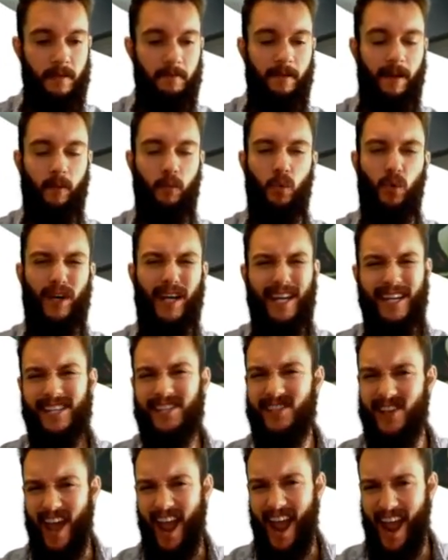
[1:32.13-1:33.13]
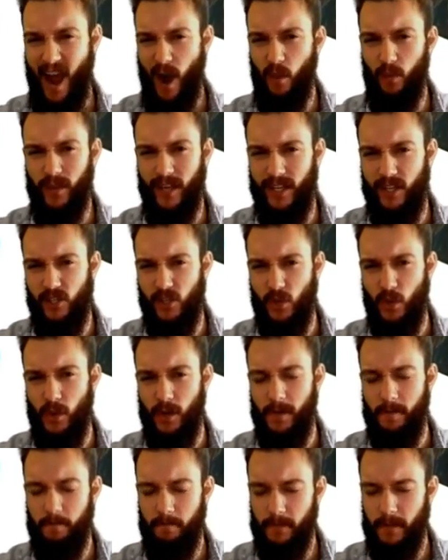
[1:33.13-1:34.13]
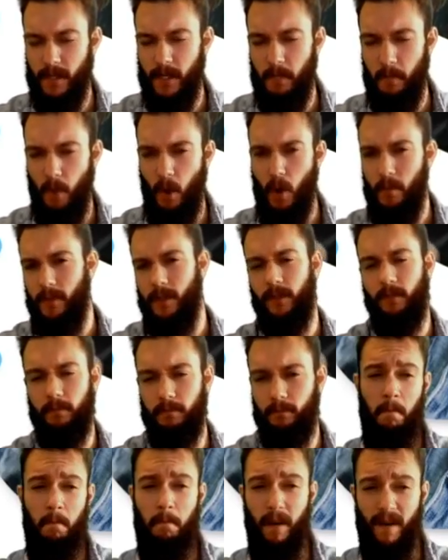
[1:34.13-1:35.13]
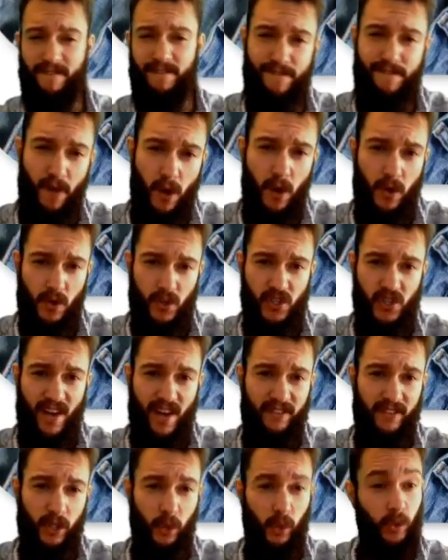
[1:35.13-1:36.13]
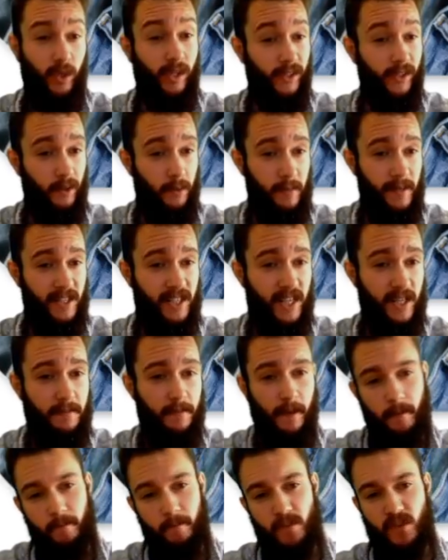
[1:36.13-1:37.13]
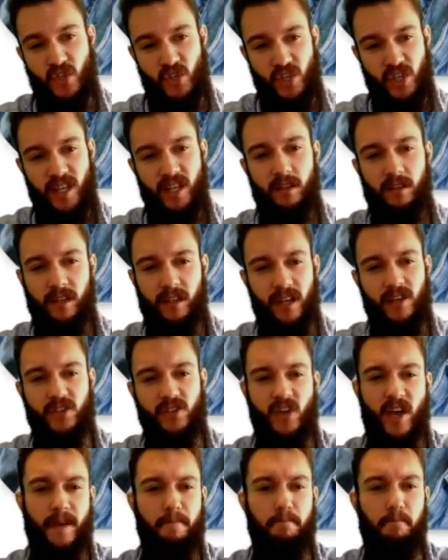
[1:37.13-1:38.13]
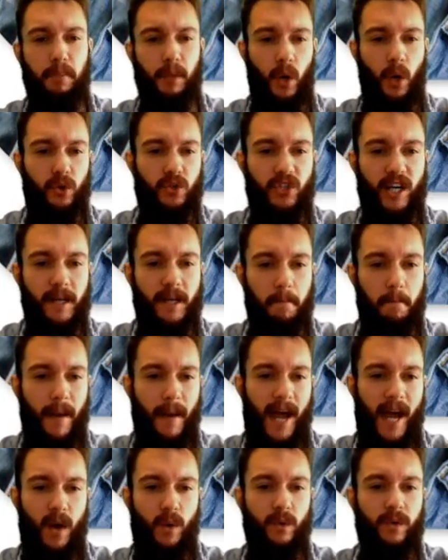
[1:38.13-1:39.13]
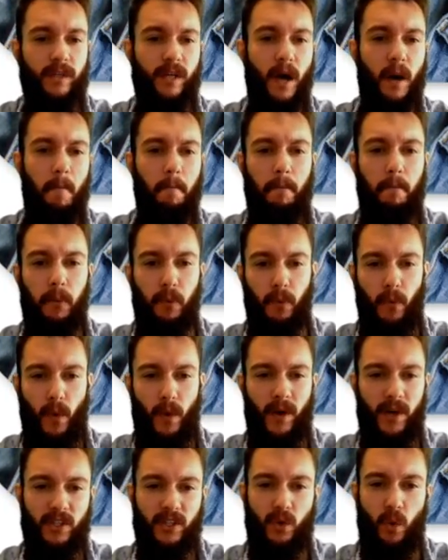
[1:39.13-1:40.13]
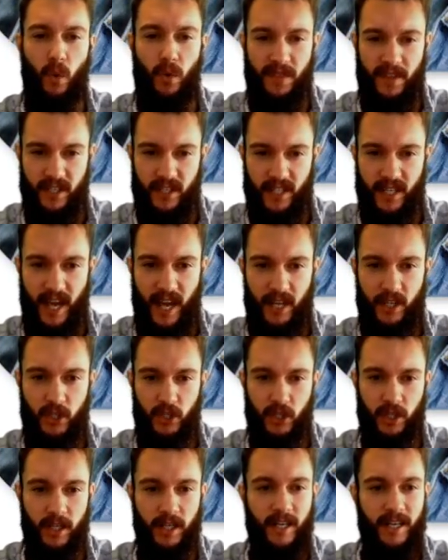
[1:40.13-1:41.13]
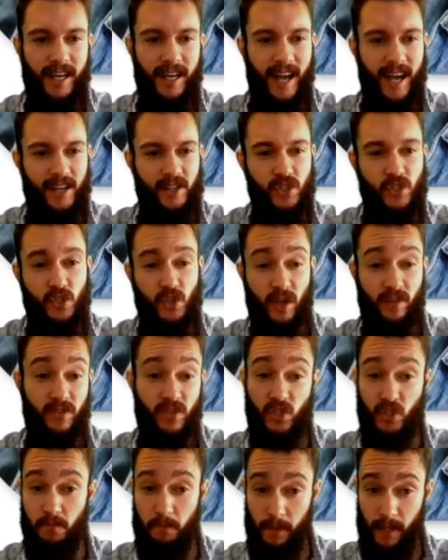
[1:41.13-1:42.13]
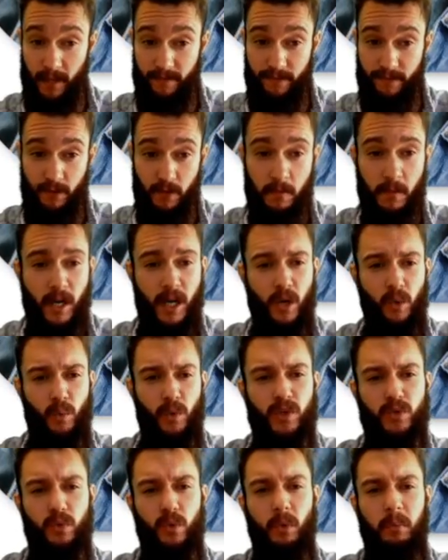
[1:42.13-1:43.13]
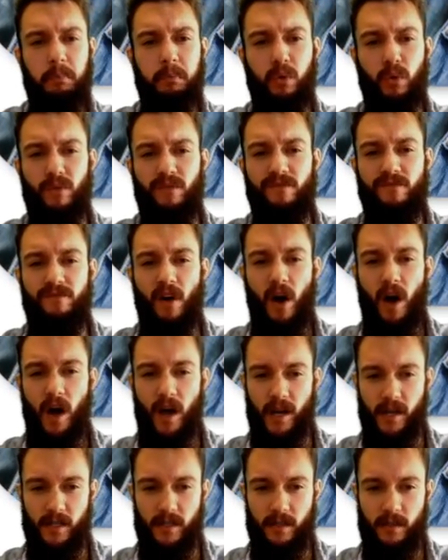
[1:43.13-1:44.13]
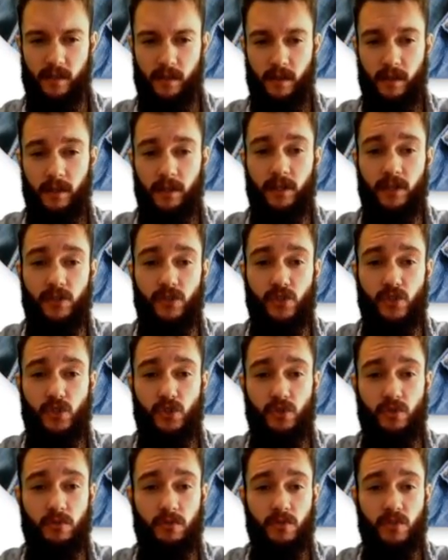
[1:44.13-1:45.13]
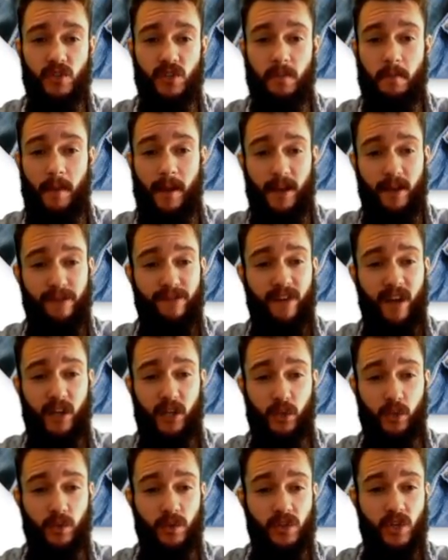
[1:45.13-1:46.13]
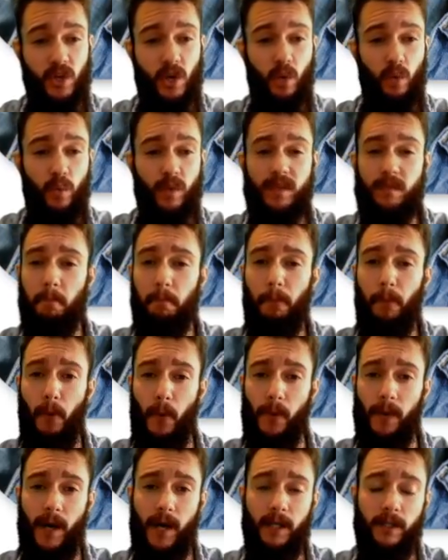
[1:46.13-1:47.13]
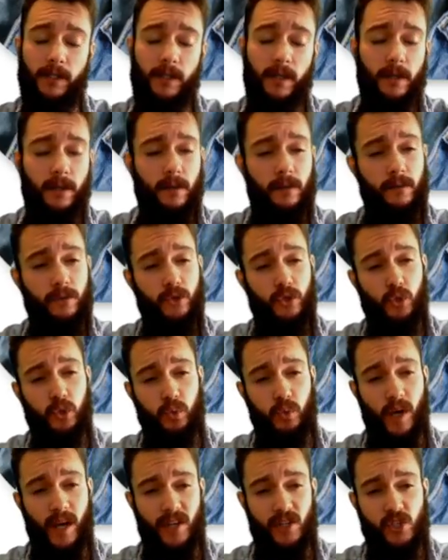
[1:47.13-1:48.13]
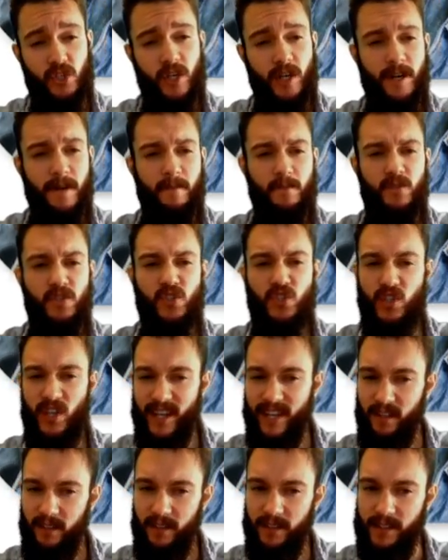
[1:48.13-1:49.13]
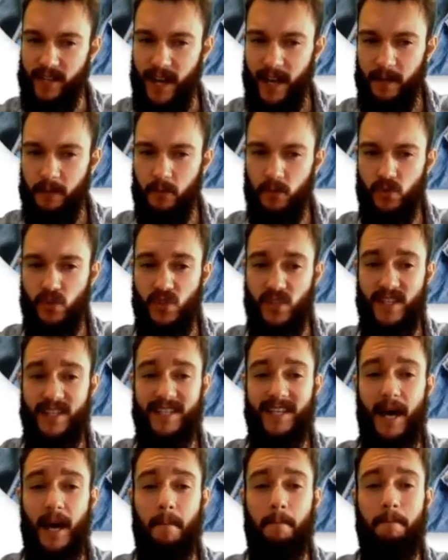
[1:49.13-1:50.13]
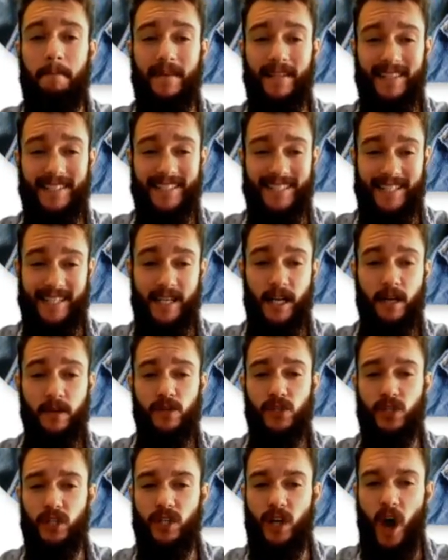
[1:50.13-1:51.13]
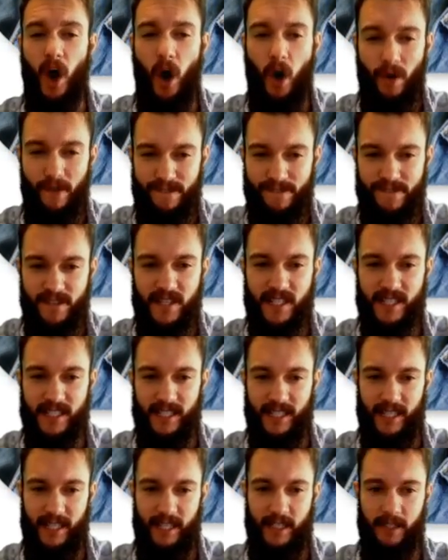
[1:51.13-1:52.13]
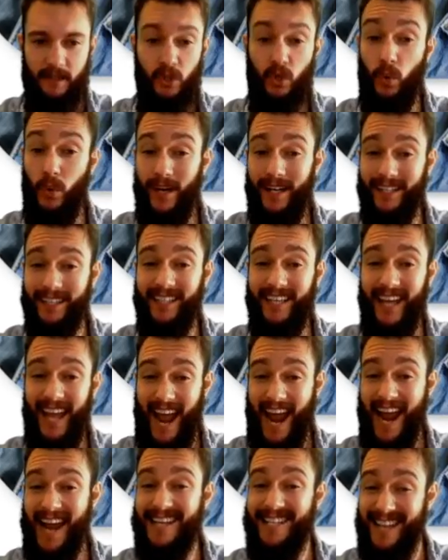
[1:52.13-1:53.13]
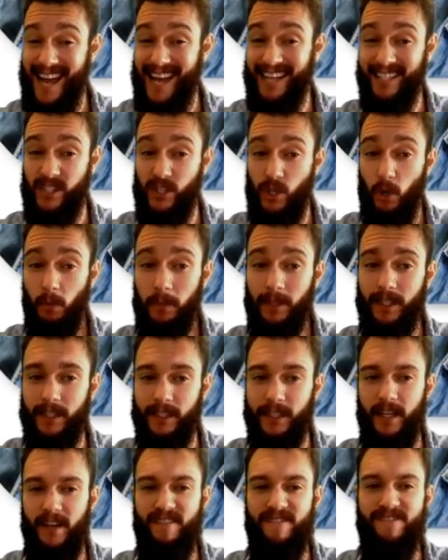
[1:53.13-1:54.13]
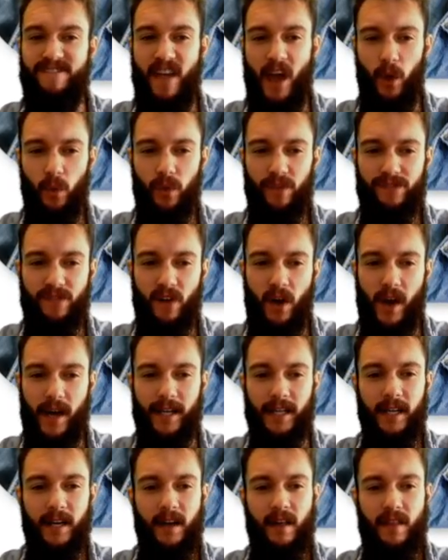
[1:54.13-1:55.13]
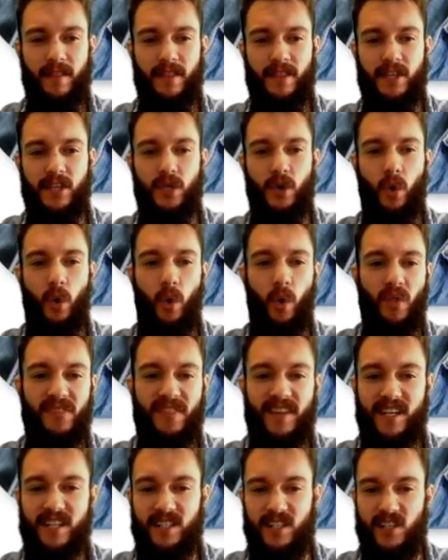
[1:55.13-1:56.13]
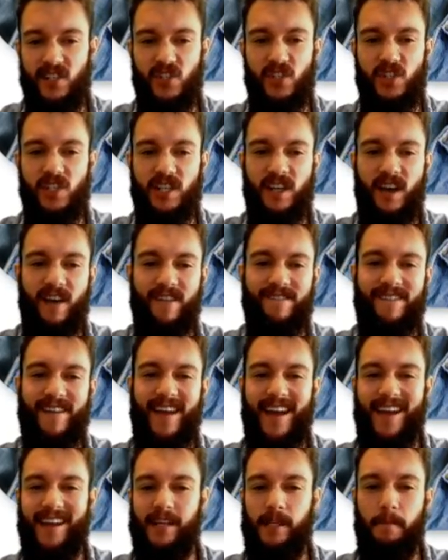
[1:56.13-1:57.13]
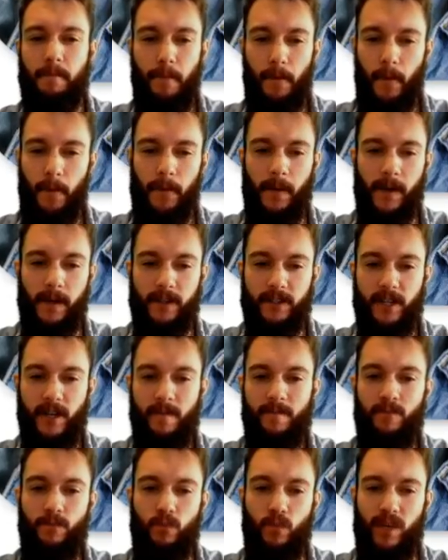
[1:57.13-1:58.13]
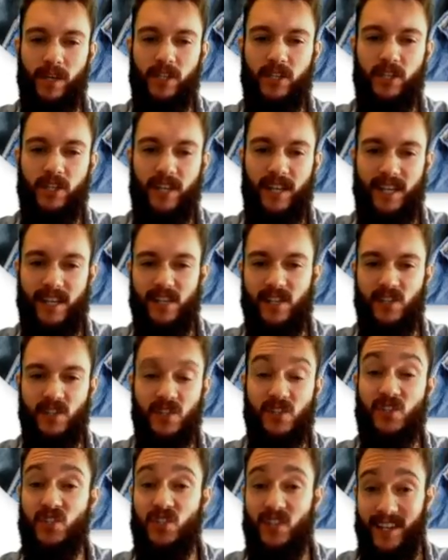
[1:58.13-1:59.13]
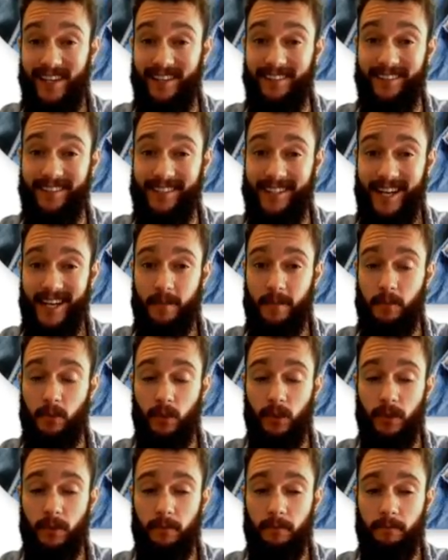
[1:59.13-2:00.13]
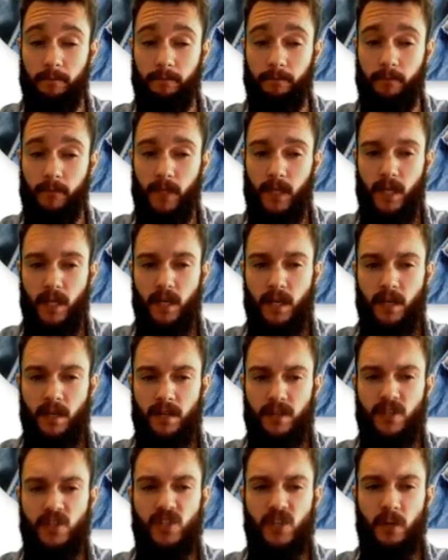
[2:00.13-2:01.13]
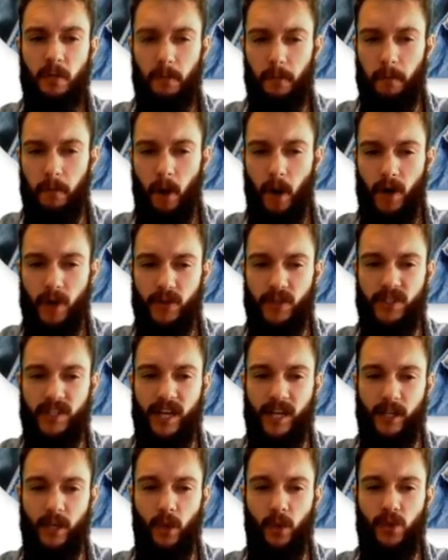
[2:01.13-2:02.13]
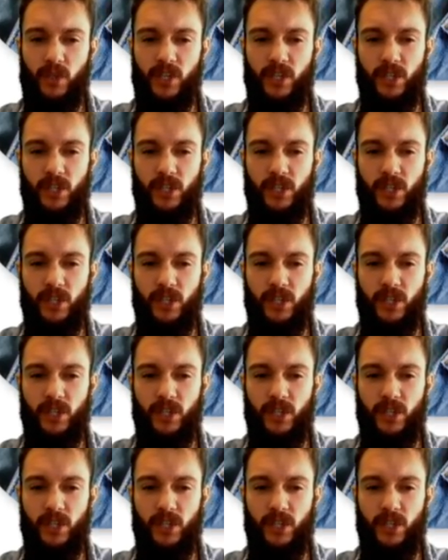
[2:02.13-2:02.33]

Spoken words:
And we'll get to how they do it in a moment. But first, having a look a little bit deeper, SEAL is a blockchain-powered product authentication and services platform which will provide consumers and manufacturers with product trust. SEAL enables the ability to confidently, quickly, and economically verify the authenticity of any product which is SEAL enabled. The SEAL proprietary technology